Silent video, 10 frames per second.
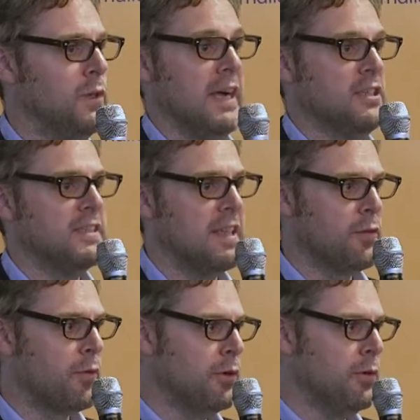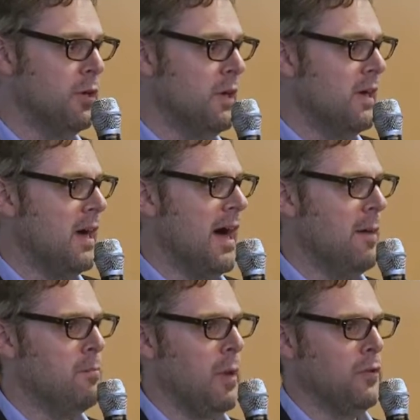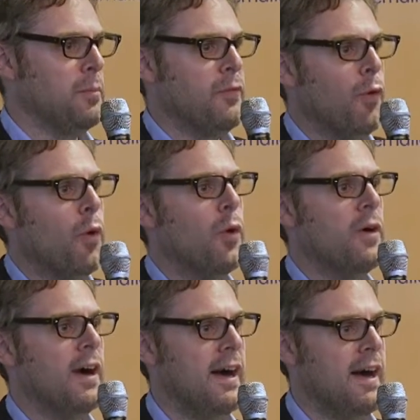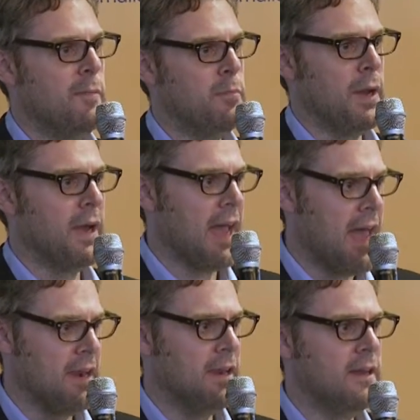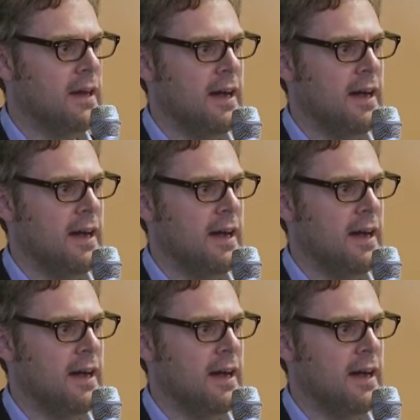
we'd actually sent through months before, but again,